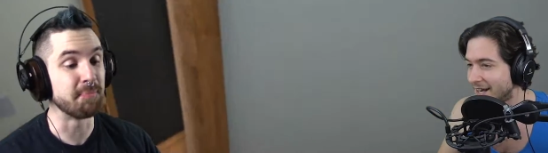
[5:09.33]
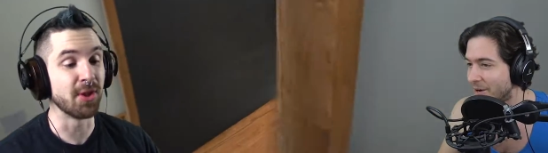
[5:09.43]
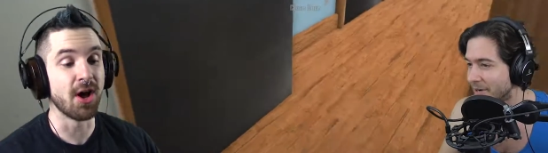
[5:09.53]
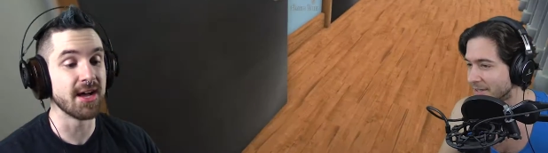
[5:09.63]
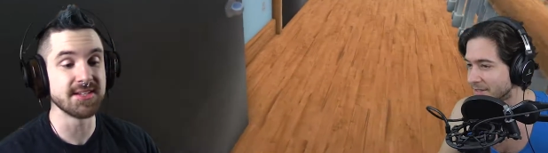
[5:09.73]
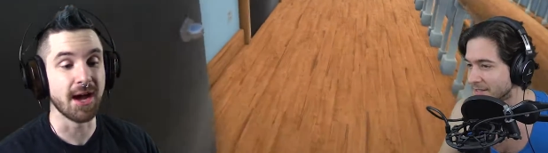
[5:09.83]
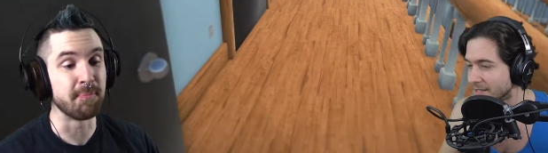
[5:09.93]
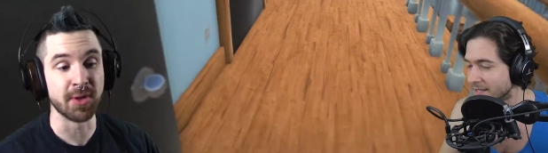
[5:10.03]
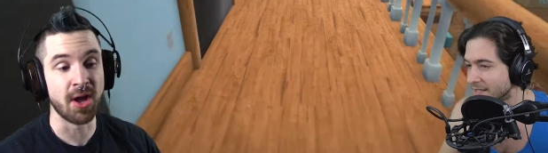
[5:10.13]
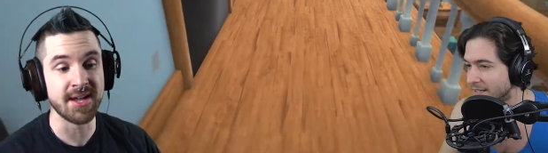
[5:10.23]
Speaker 1: applause
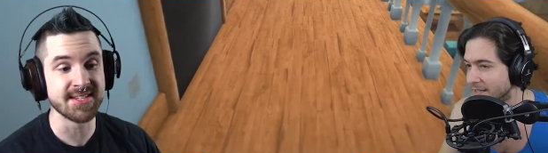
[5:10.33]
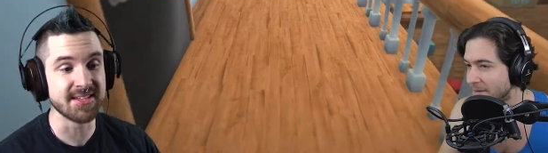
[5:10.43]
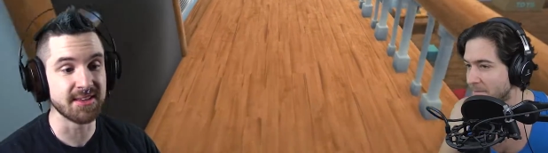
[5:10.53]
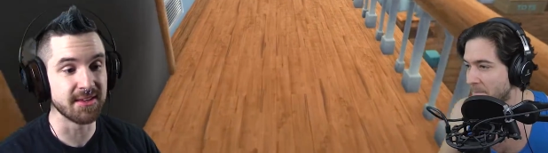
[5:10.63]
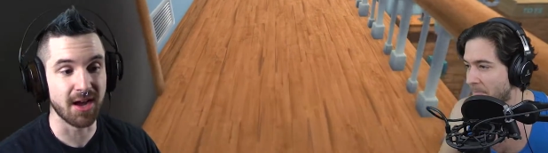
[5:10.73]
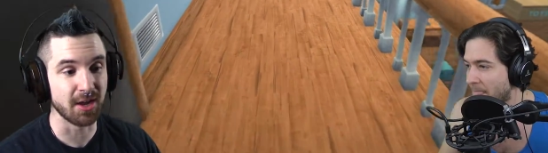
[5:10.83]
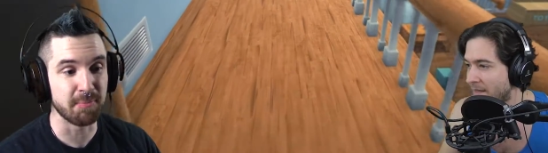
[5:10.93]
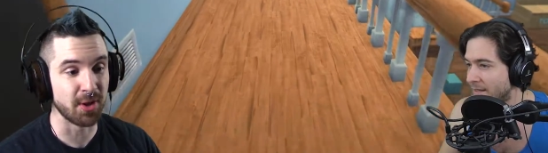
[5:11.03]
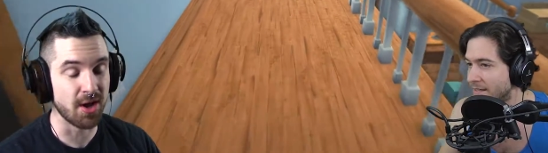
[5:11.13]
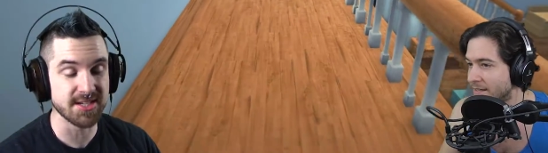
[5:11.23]
to
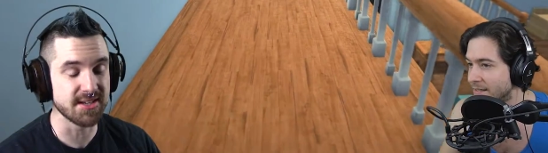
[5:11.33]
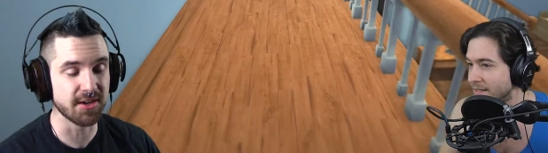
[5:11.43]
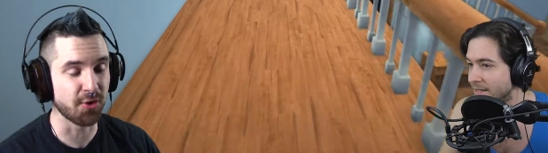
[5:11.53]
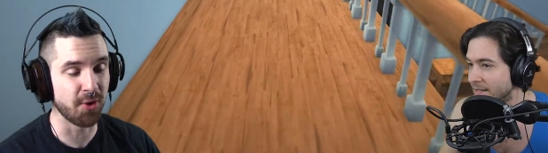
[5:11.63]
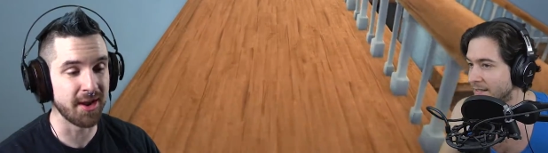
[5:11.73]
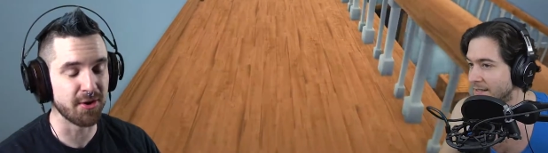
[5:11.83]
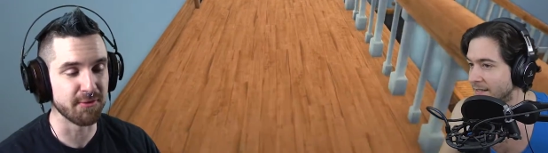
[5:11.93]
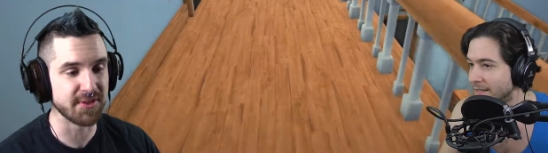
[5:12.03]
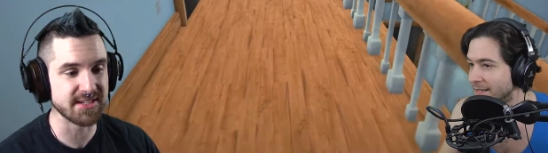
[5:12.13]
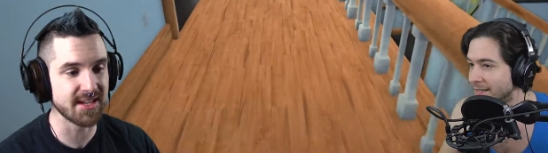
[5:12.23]
the
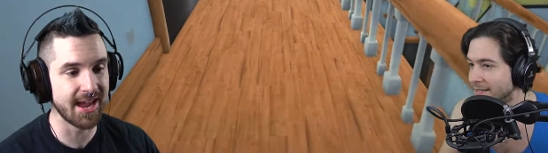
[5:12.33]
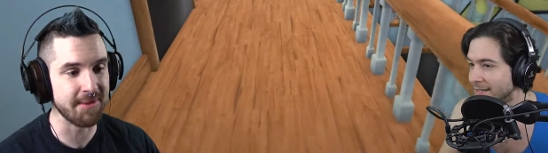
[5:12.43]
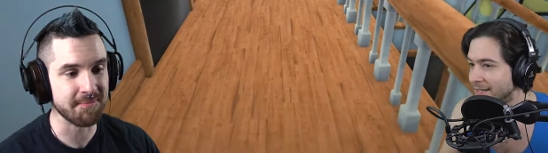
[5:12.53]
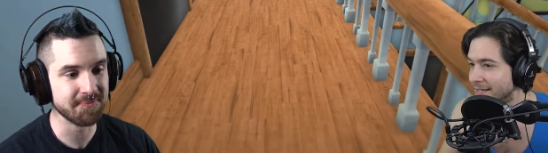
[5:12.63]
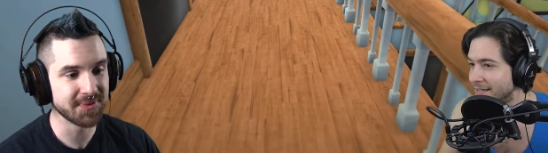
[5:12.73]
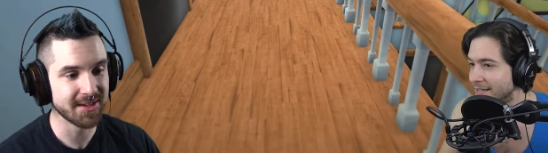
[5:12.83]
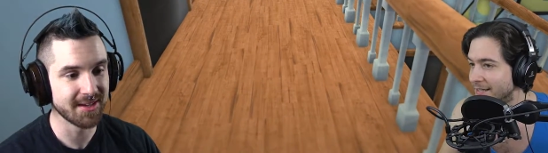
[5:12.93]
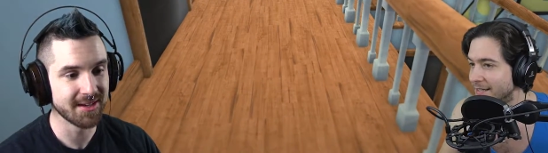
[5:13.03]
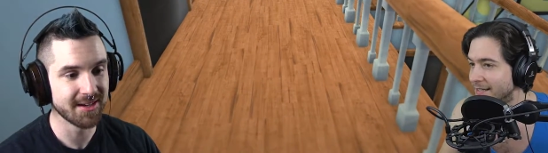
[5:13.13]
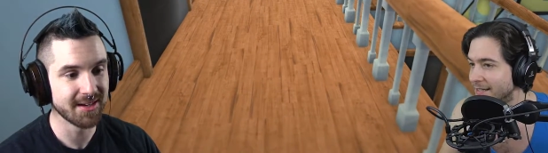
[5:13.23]
creator of this game.
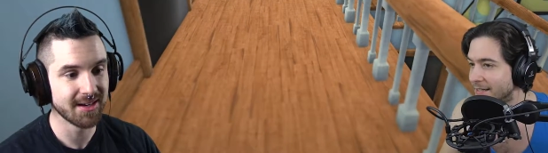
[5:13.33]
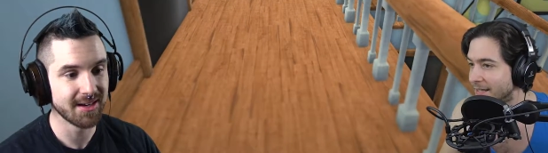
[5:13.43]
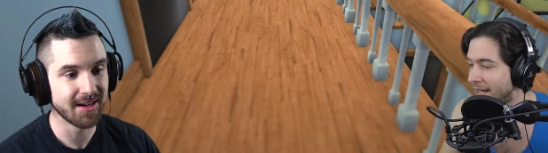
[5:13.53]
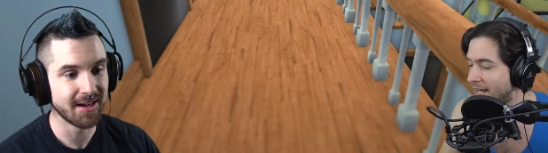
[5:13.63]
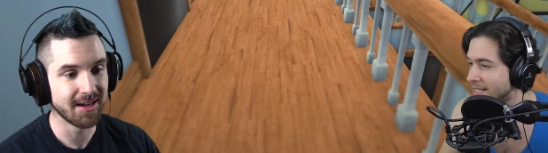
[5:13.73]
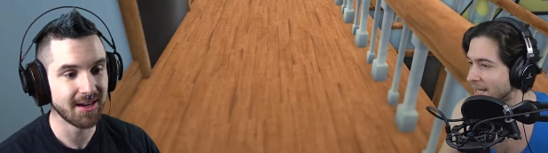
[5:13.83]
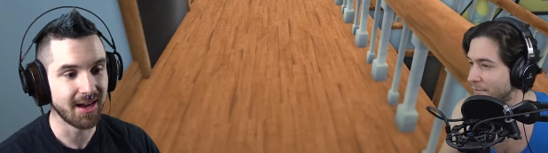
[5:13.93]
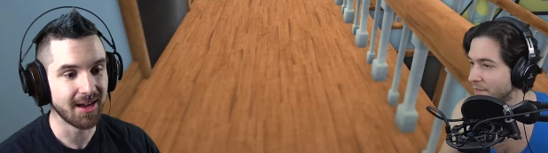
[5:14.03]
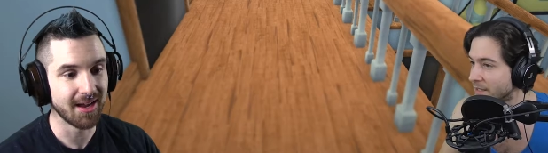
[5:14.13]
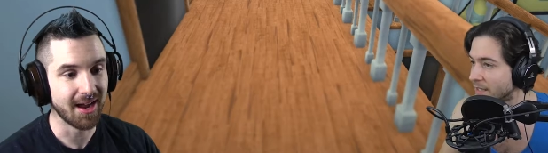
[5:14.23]
Yeah,
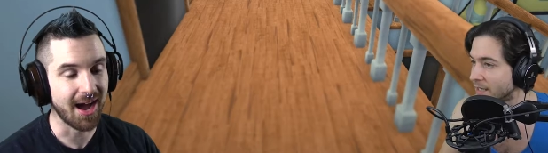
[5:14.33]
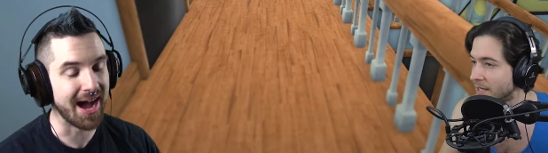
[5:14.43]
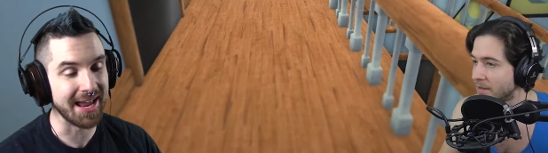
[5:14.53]
definitely.